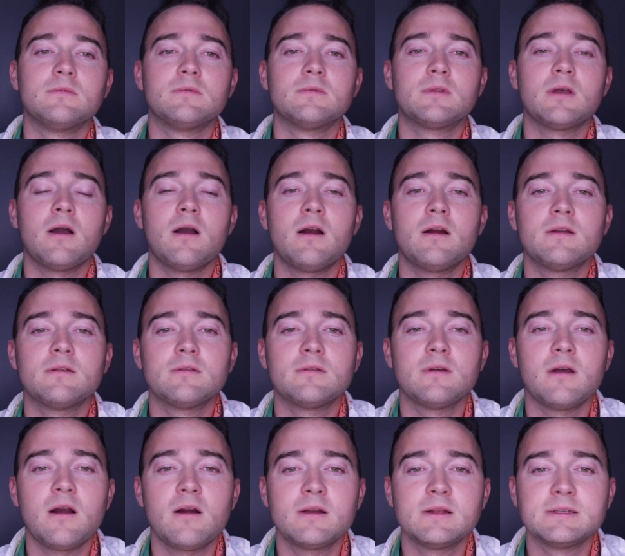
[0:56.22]
the
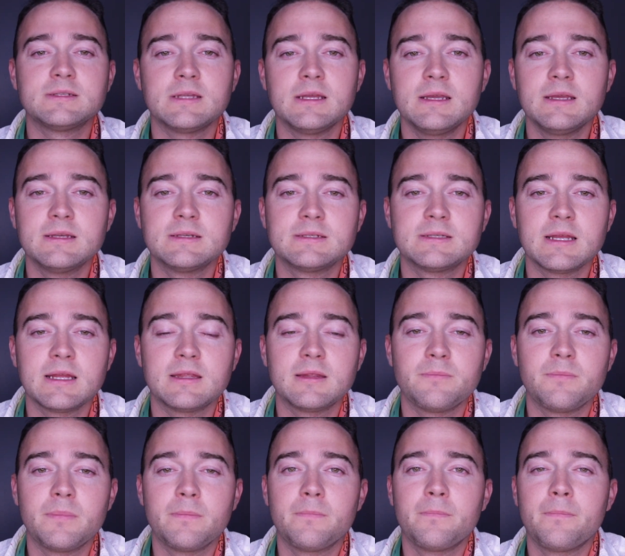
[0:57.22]
hardest thing is that
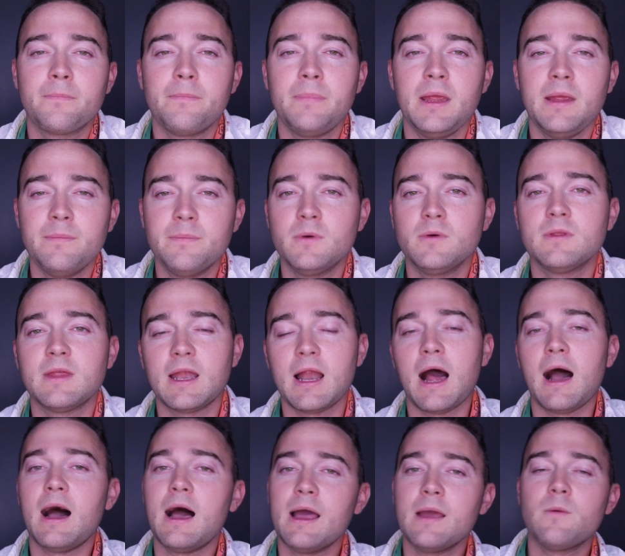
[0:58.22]
the people
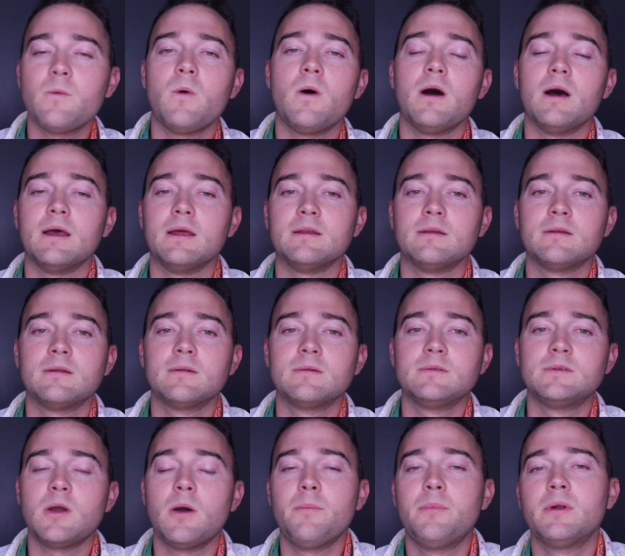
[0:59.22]
that I want
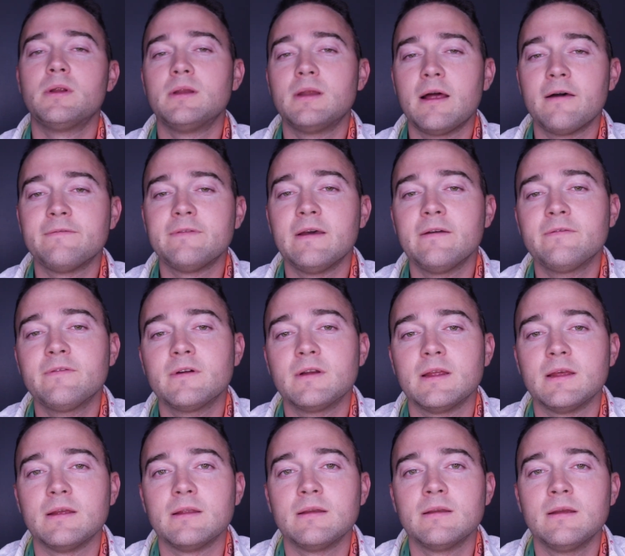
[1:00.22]
don't put enough effort
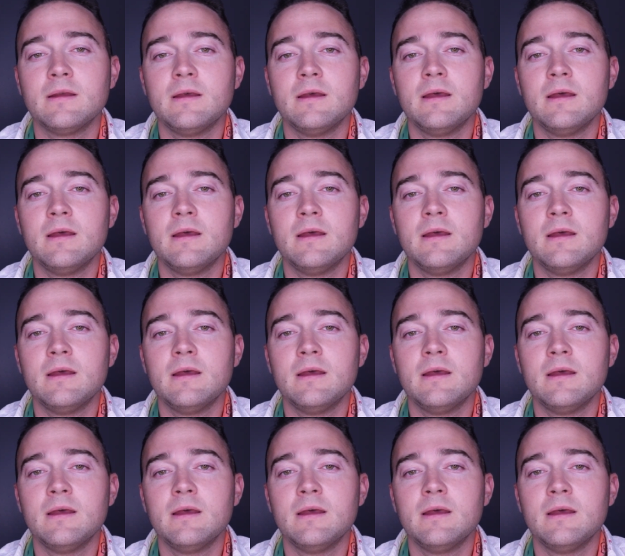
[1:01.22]
in,